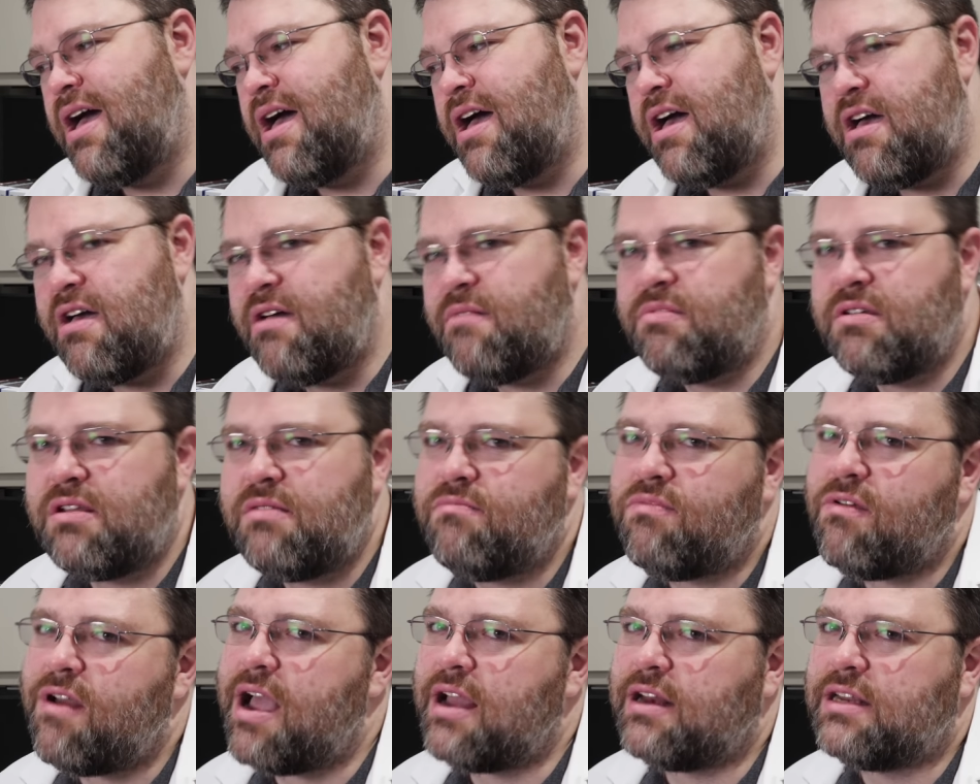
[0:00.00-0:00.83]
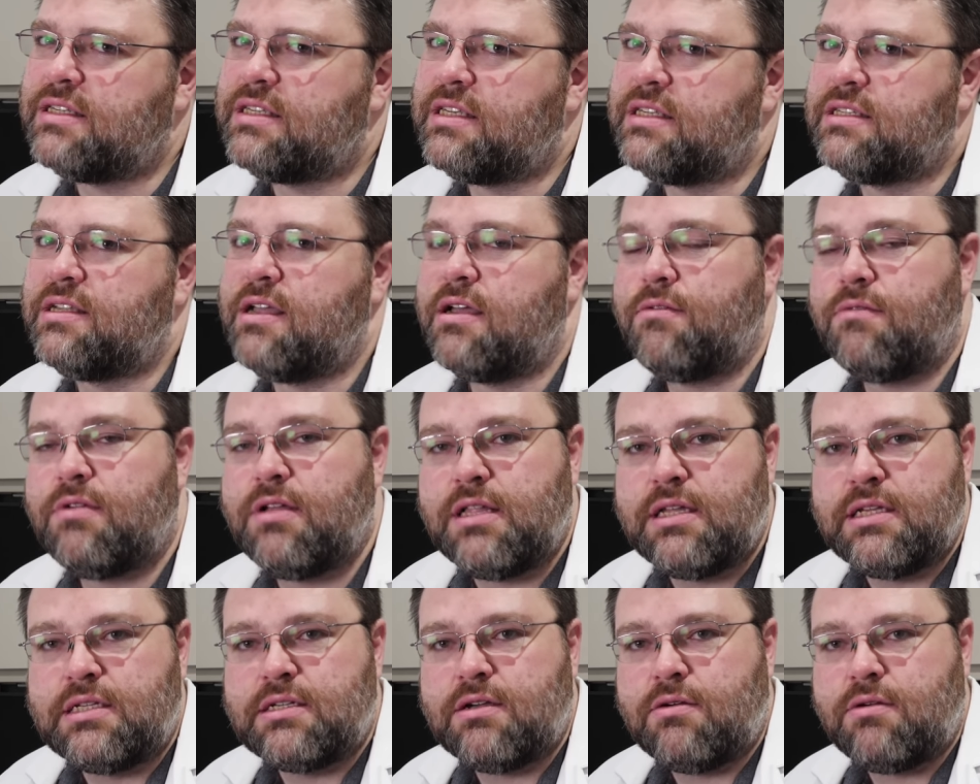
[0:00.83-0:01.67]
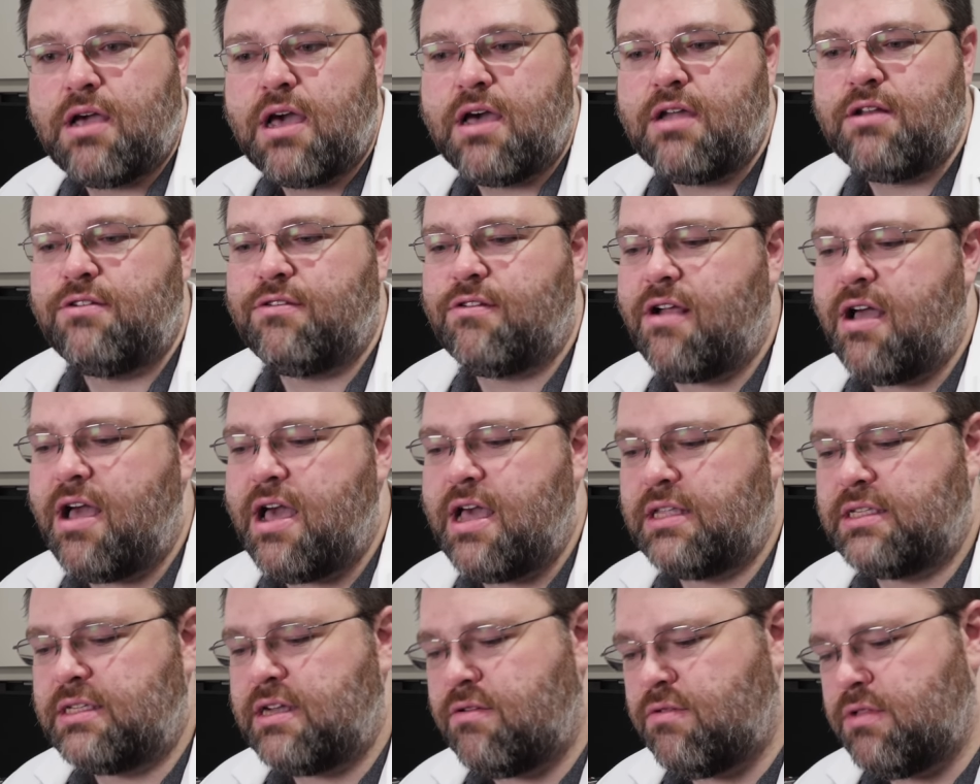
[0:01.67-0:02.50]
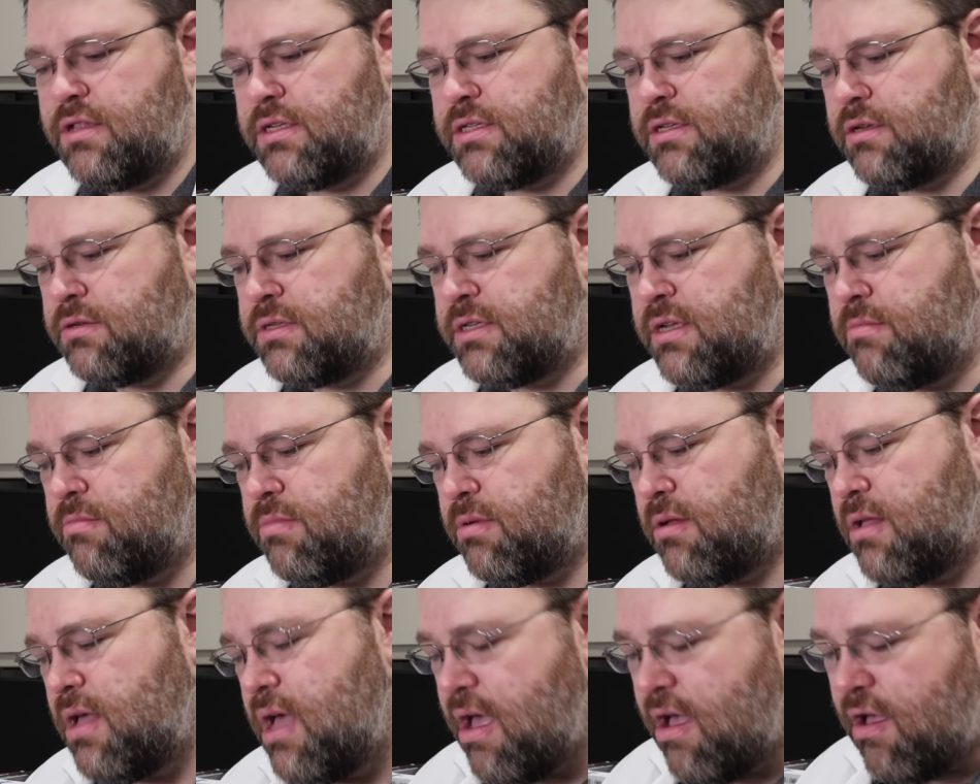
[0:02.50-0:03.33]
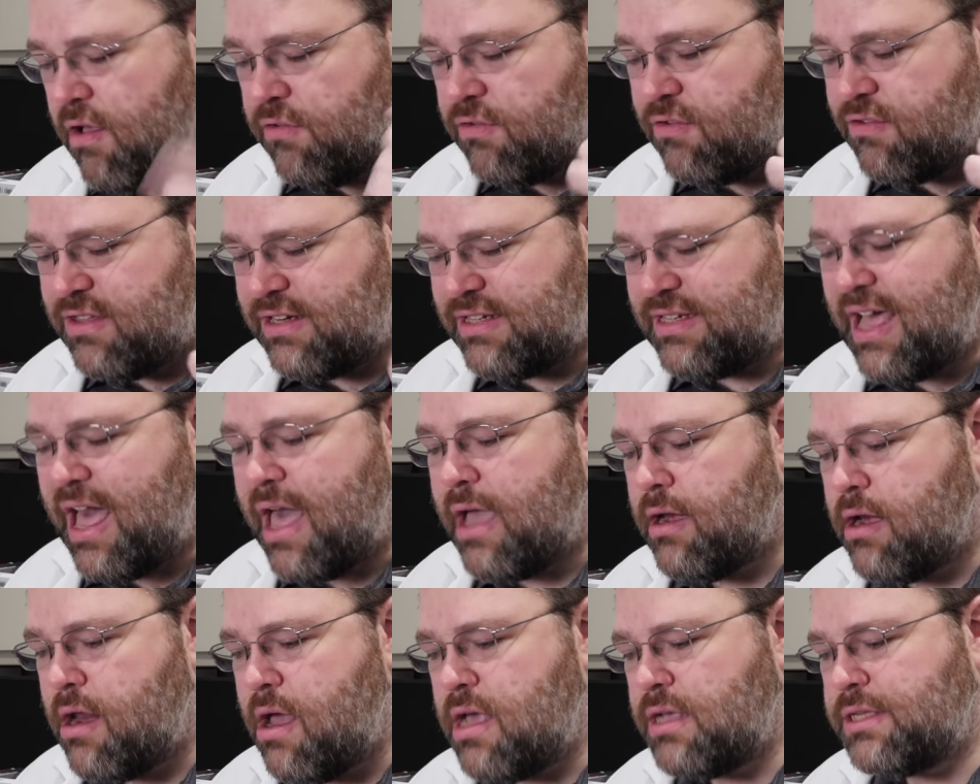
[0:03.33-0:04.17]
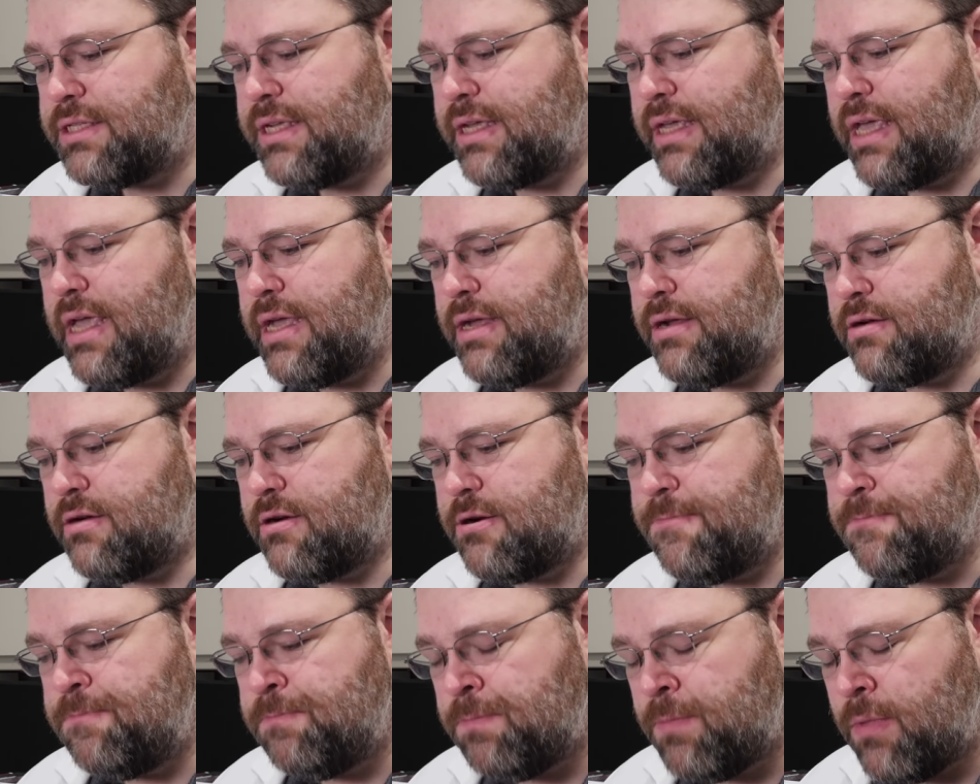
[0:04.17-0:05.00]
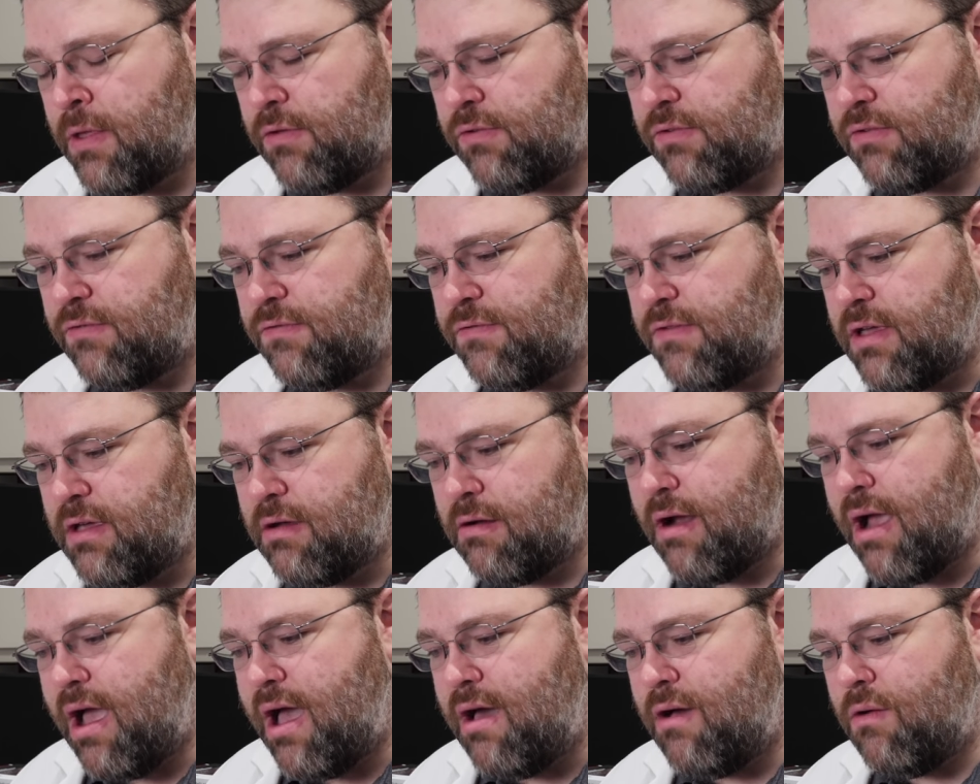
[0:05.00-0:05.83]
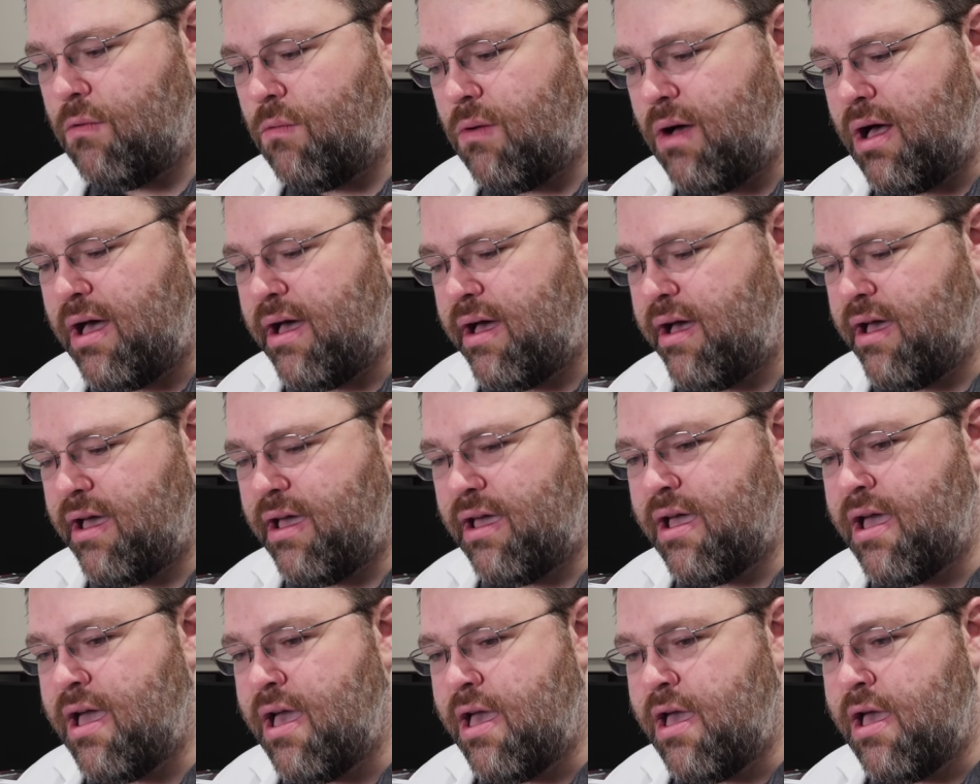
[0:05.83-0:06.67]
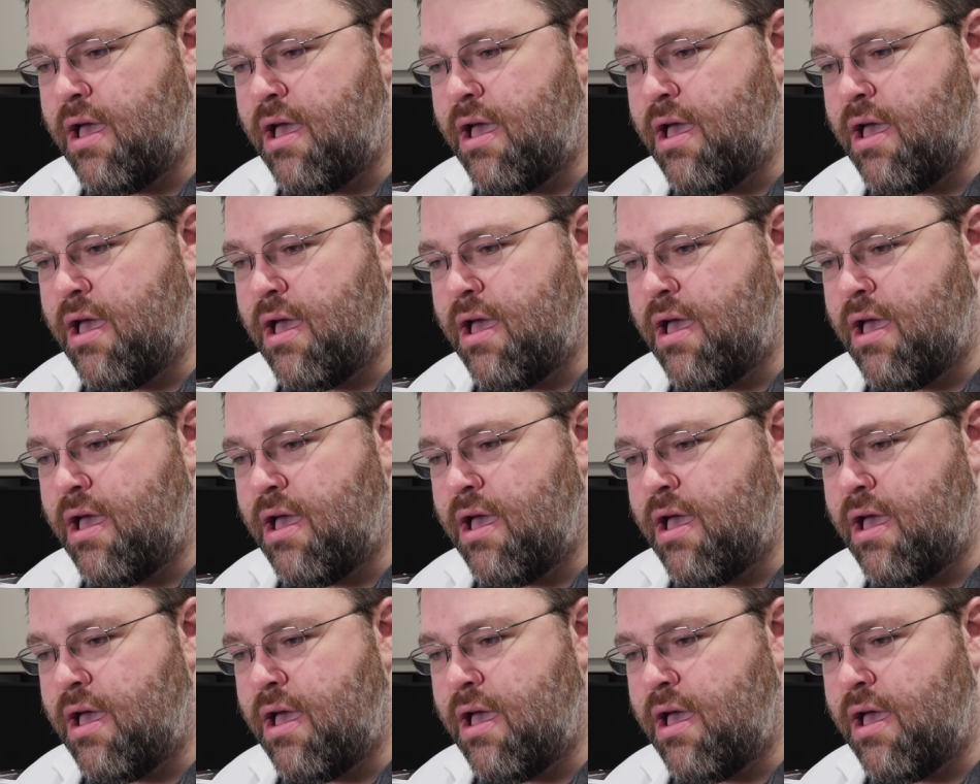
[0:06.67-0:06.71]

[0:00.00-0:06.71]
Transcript: Uh, but in practice, it's not really so cut and dry. It's not really so simple. So the diagnostic here was to figure out why